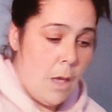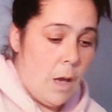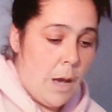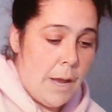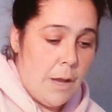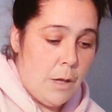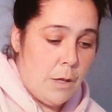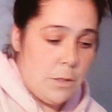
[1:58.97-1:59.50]

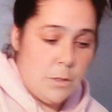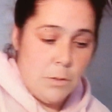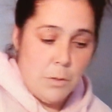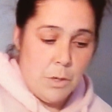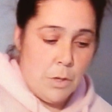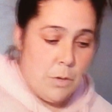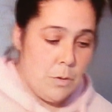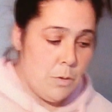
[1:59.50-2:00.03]
I also
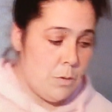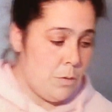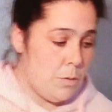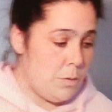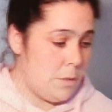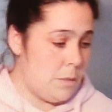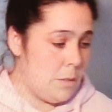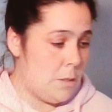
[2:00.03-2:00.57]

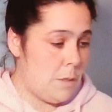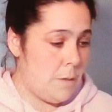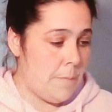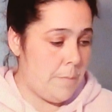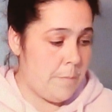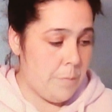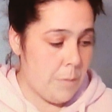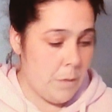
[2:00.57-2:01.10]
use
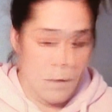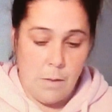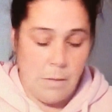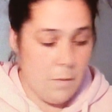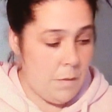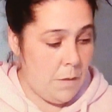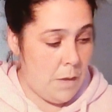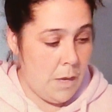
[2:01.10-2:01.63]

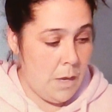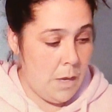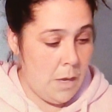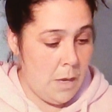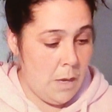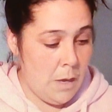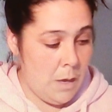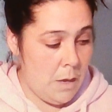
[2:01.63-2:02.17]

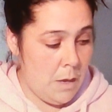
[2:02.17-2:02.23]
the